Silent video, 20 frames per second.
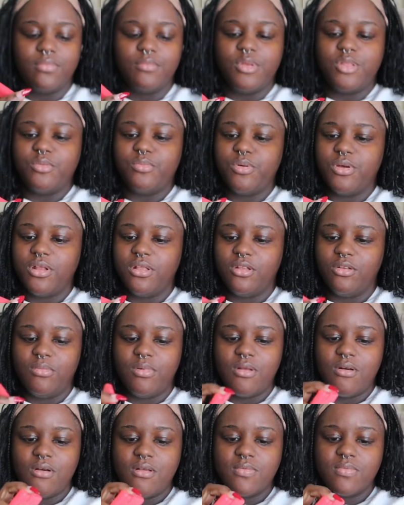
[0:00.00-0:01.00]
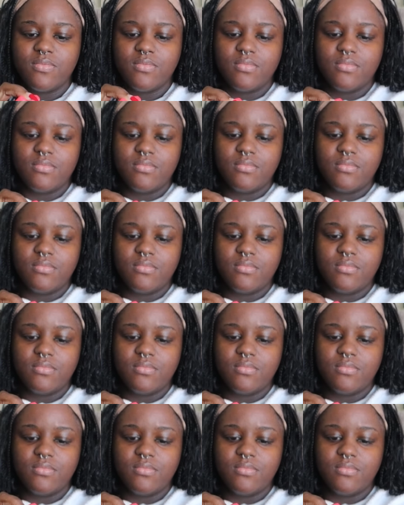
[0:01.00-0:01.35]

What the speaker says: About to put a little bit on.